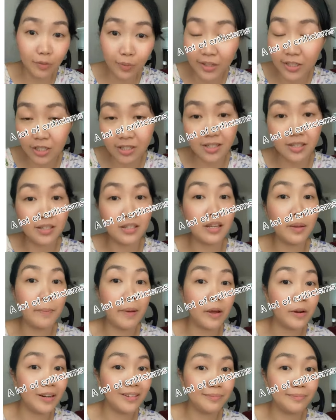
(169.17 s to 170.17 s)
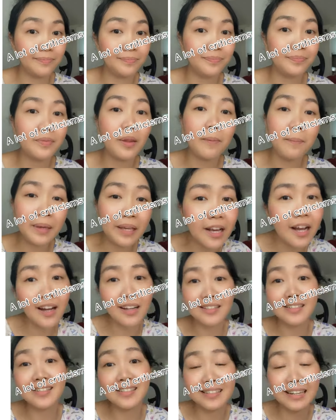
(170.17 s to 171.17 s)
questions about it.
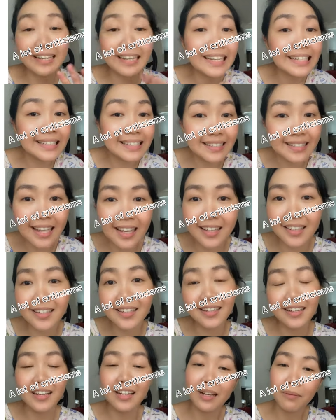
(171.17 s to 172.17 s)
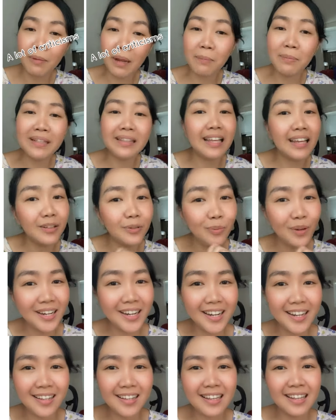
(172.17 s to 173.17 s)
Because, like I said, baby-led
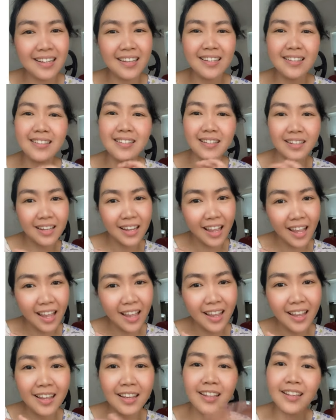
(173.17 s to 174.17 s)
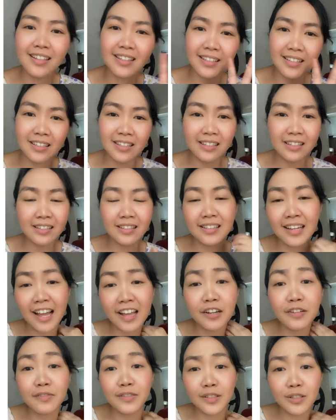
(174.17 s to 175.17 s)
weaning is a
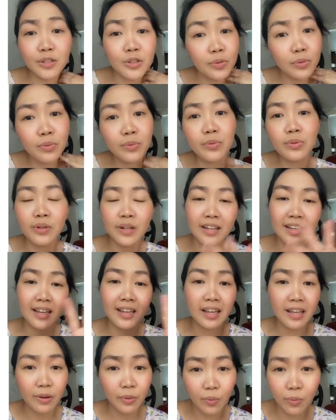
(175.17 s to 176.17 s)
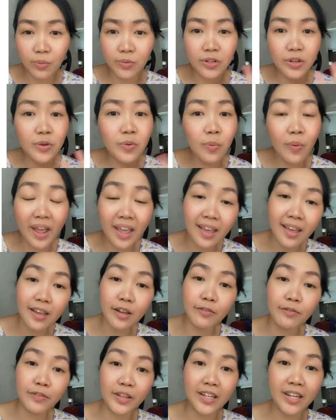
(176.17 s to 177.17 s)
kind of a new way
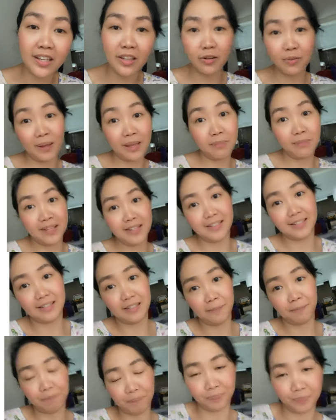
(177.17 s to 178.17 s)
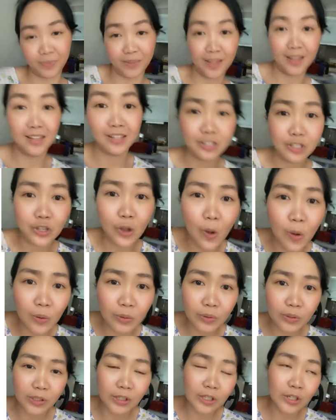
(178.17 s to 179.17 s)
of feeding your babies.
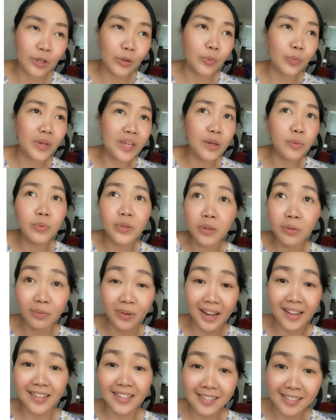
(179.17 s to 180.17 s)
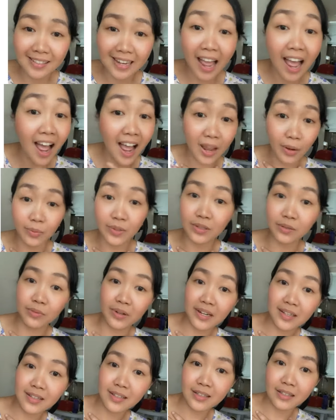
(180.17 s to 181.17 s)
So I was
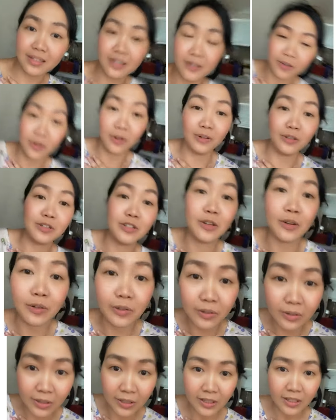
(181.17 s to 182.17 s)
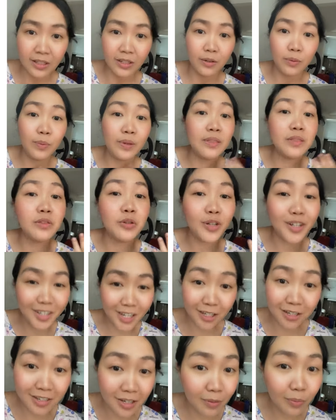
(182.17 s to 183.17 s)
raised also with
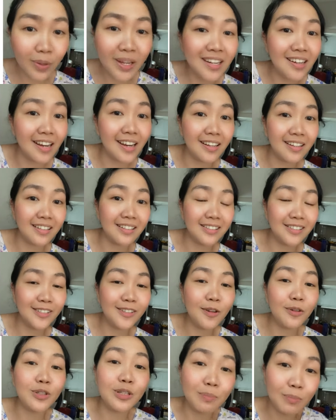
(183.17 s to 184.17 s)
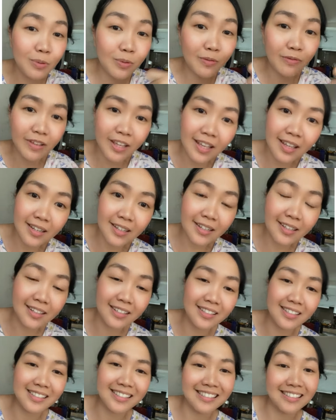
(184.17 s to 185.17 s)
traditional weaning, you know, spoon-fed,
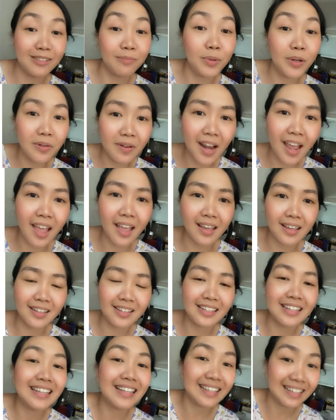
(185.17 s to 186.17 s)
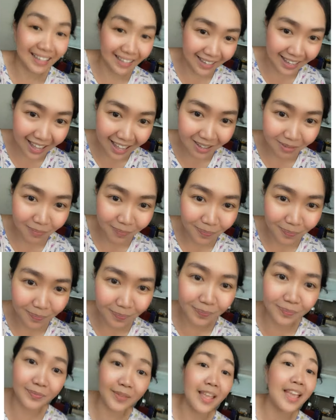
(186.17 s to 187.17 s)
puree, yeah.
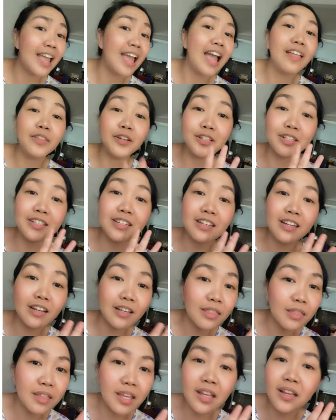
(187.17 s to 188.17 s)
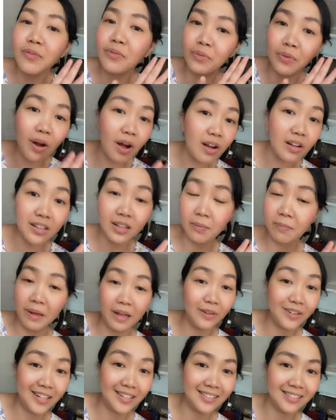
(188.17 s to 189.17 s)
Mm-hmm. And there's nothing wrong
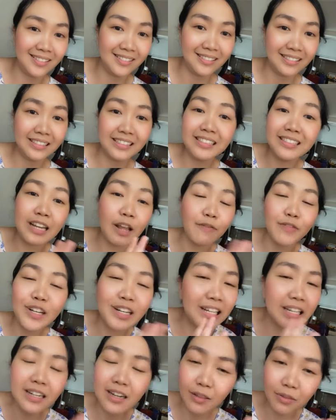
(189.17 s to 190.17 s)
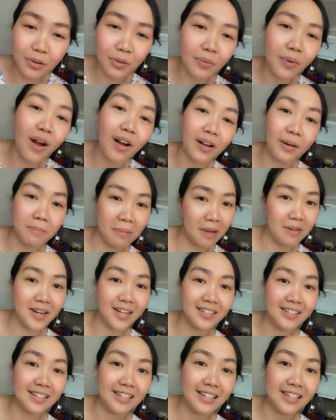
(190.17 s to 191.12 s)
about it. Definitely nothing wrong about it.